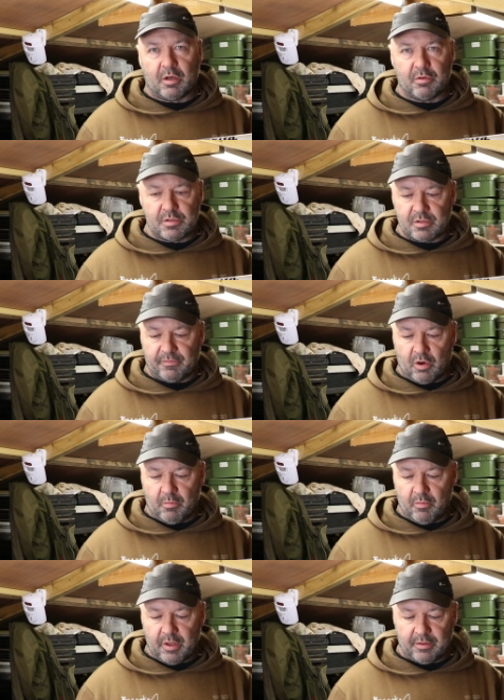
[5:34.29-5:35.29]
guns have
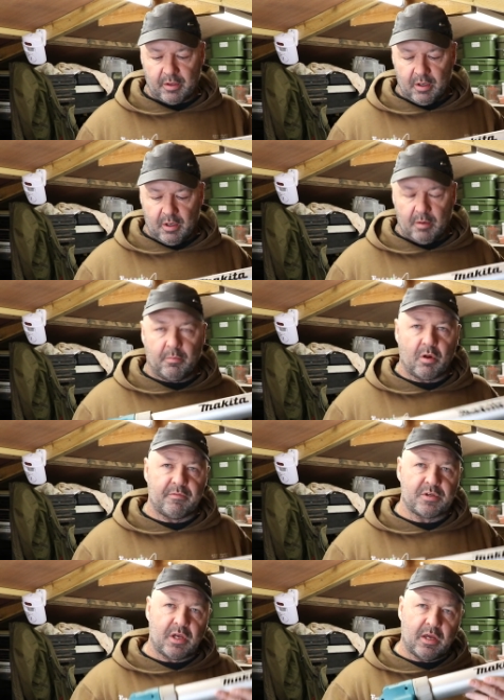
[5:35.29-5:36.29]
come with, but
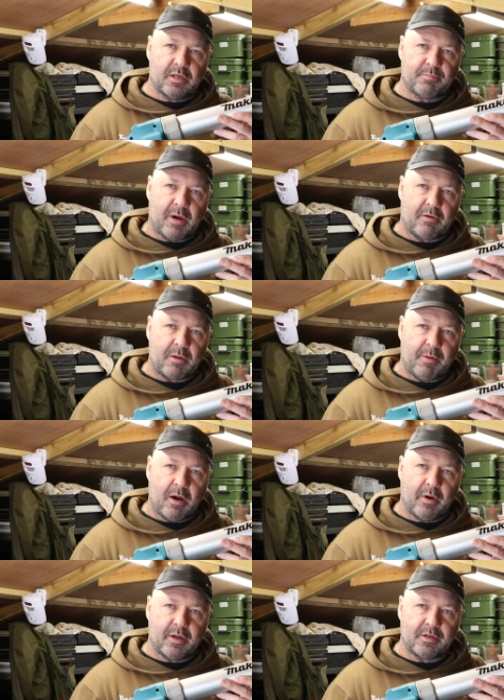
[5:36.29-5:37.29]
obviously it's battery
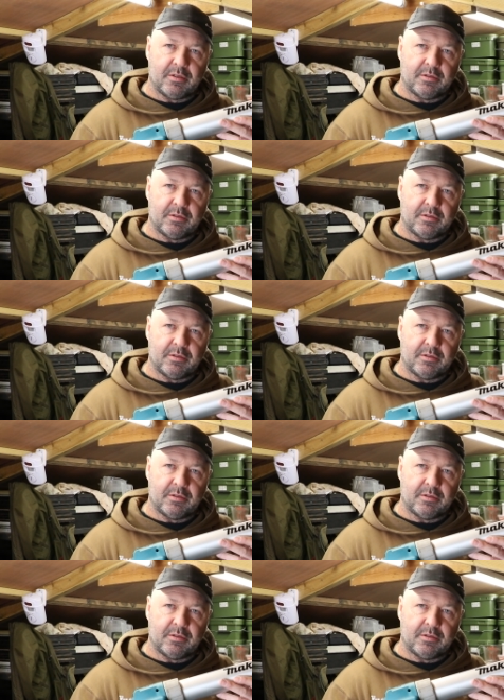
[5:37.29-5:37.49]
powered.